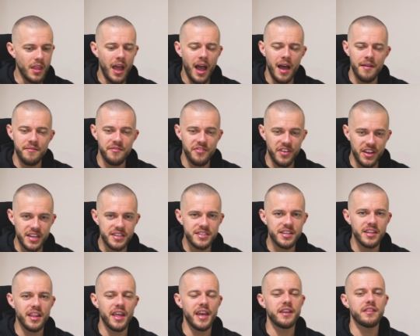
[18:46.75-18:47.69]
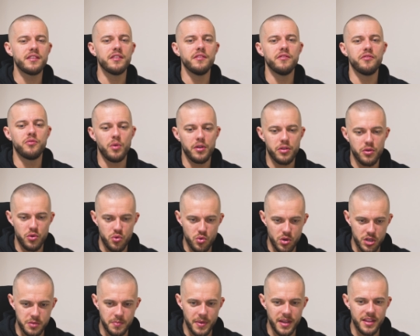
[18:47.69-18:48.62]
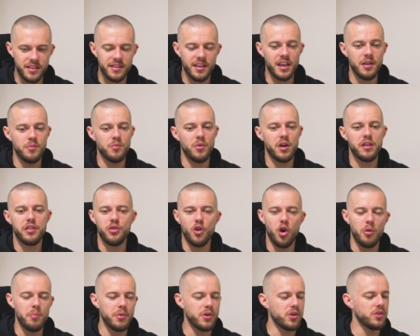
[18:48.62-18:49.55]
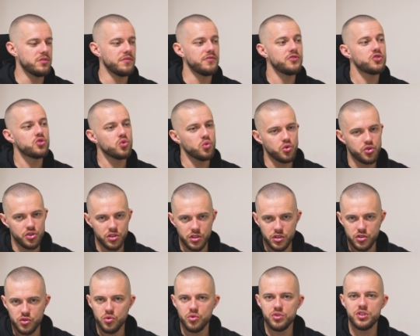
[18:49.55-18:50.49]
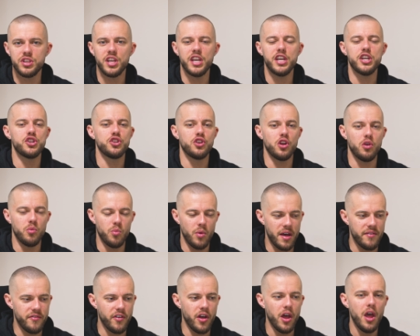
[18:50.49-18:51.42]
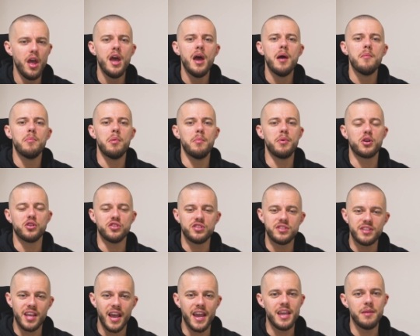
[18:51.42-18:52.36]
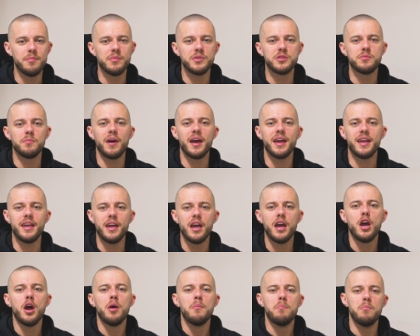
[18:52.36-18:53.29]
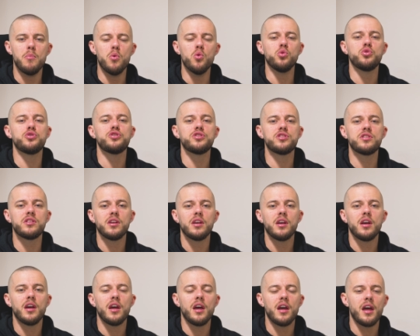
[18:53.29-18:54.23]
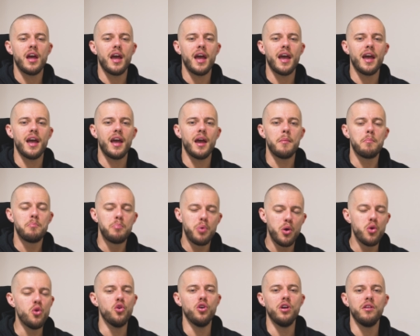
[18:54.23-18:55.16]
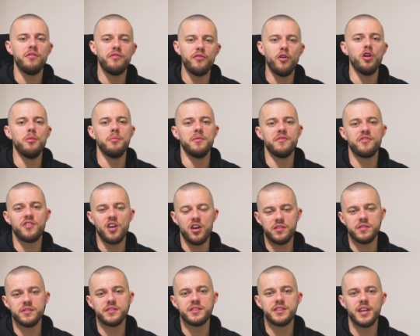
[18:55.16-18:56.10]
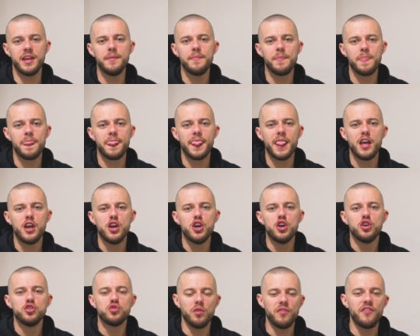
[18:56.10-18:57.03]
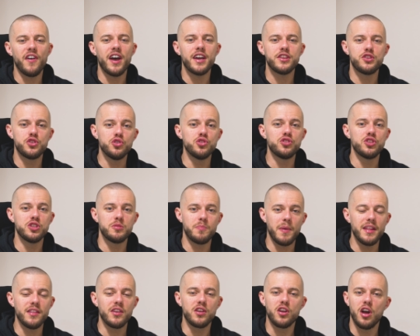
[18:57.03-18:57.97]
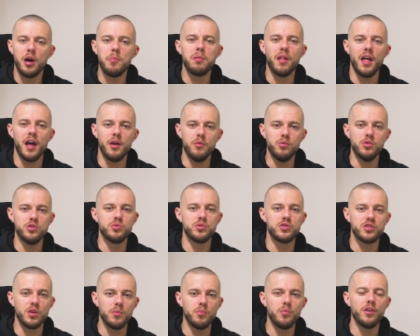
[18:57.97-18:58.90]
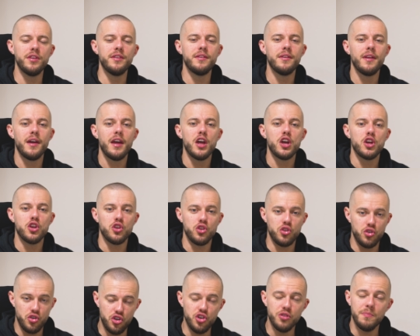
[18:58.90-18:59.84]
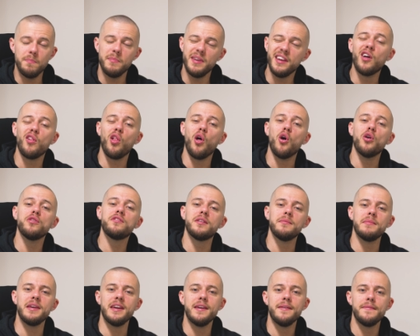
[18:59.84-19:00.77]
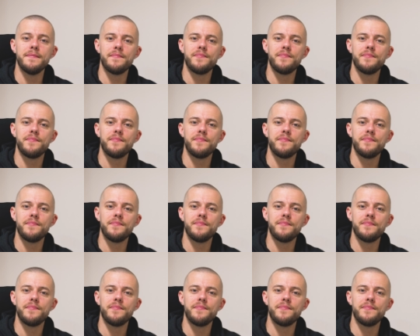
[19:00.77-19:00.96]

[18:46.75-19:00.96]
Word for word: I'm very selective with who I spend time with, not because of social association or whatever, but because time is my most poor form of currency. So if I choose to spend a couple of hours with someone, you mean a lot to me